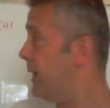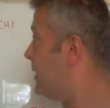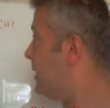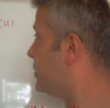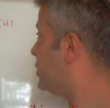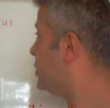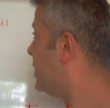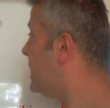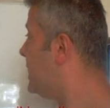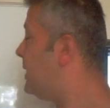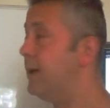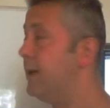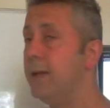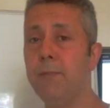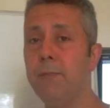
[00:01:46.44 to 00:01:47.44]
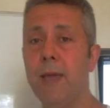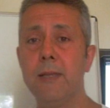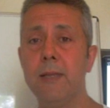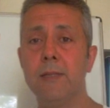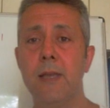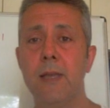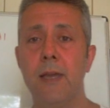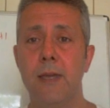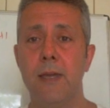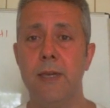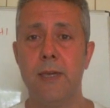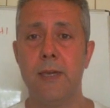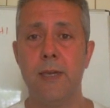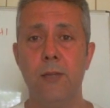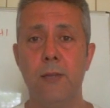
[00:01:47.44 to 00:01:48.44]
letter chi makes the
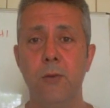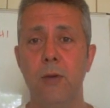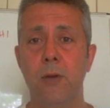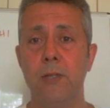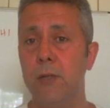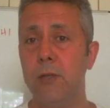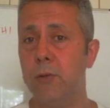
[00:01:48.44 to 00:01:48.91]
sh noise.